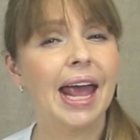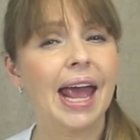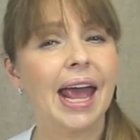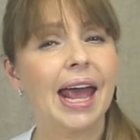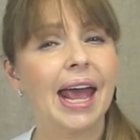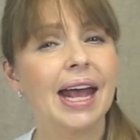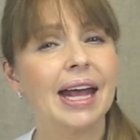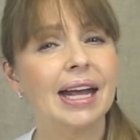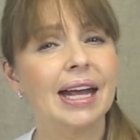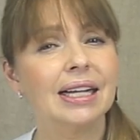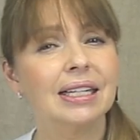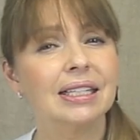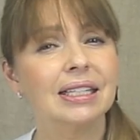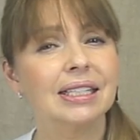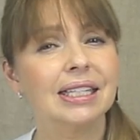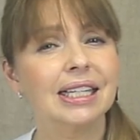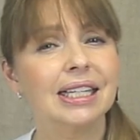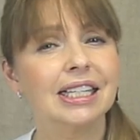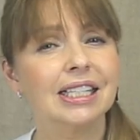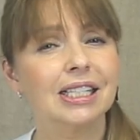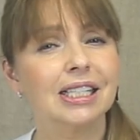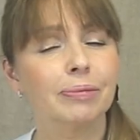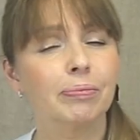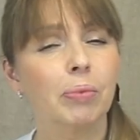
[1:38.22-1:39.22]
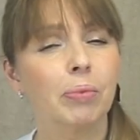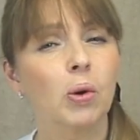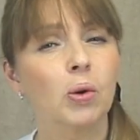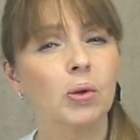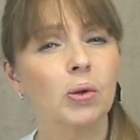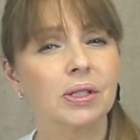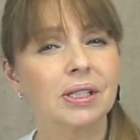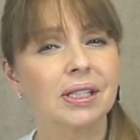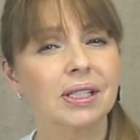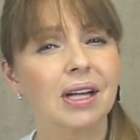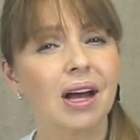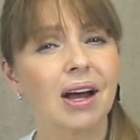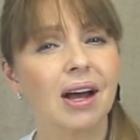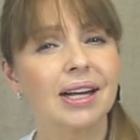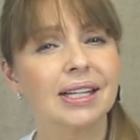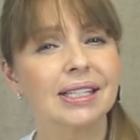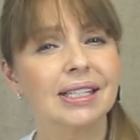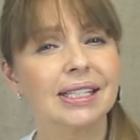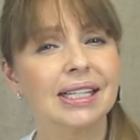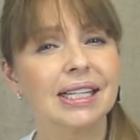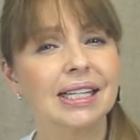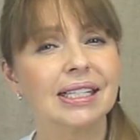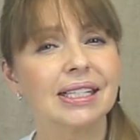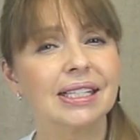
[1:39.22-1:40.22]
And his pore
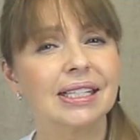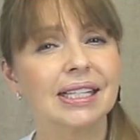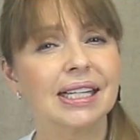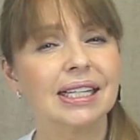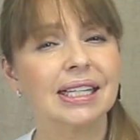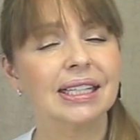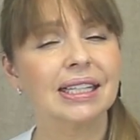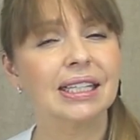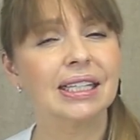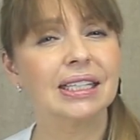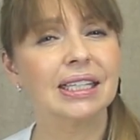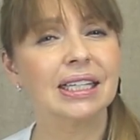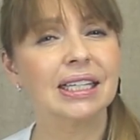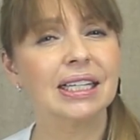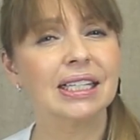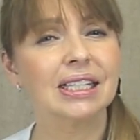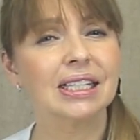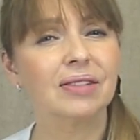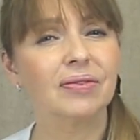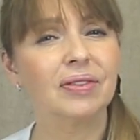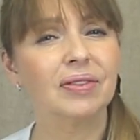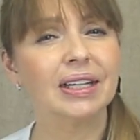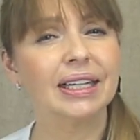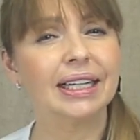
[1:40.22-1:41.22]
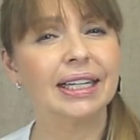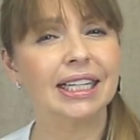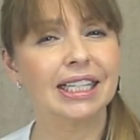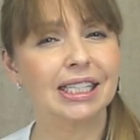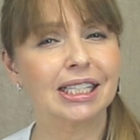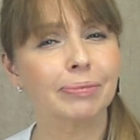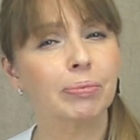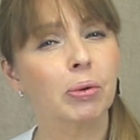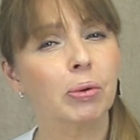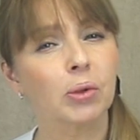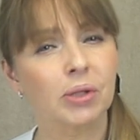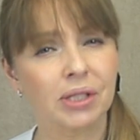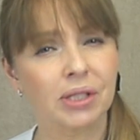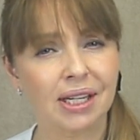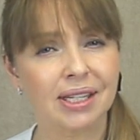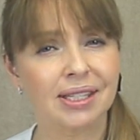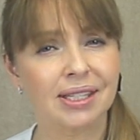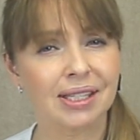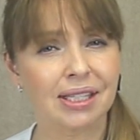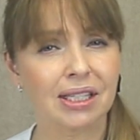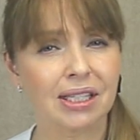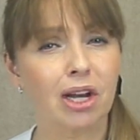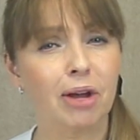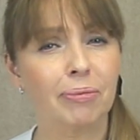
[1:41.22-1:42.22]
size, he said that he's feeling his pore size
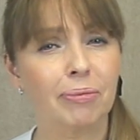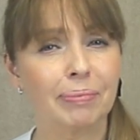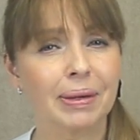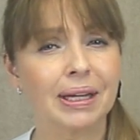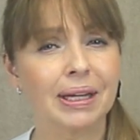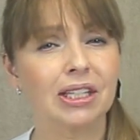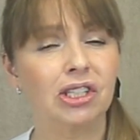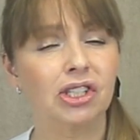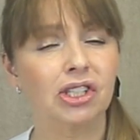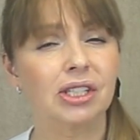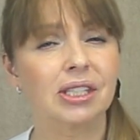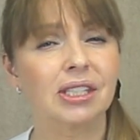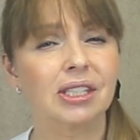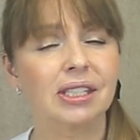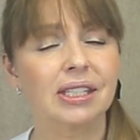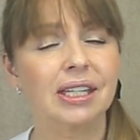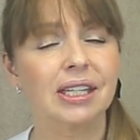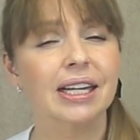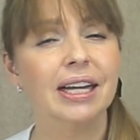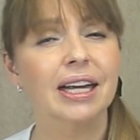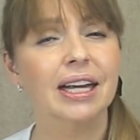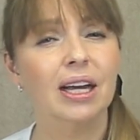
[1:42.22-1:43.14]
is a lot better just